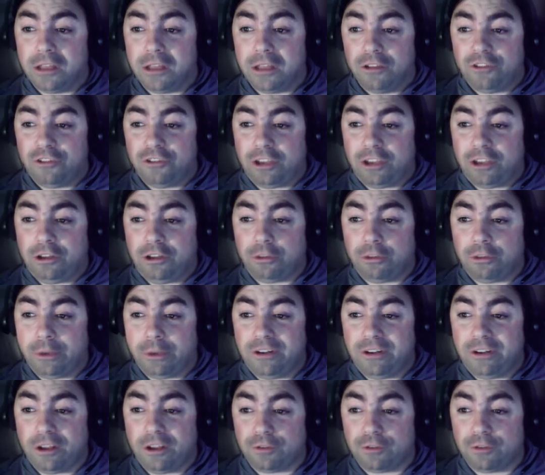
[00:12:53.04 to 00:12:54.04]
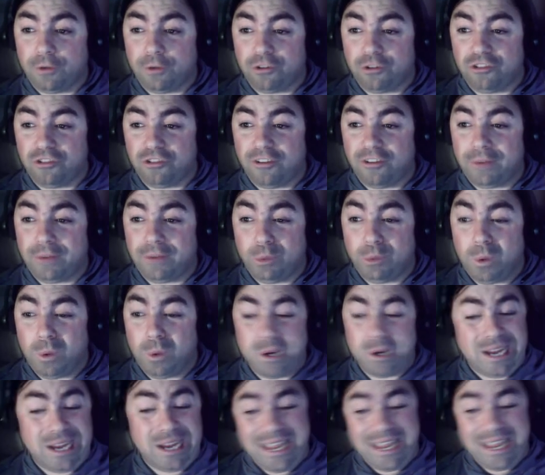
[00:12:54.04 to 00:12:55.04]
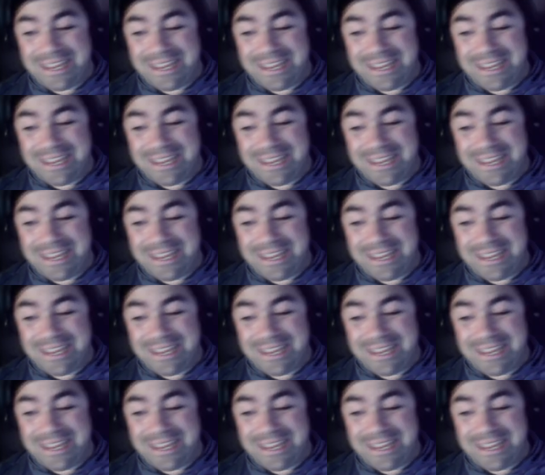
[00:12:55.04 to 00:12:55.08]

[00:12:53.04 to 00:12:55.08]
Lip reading: 63 tests versus 71.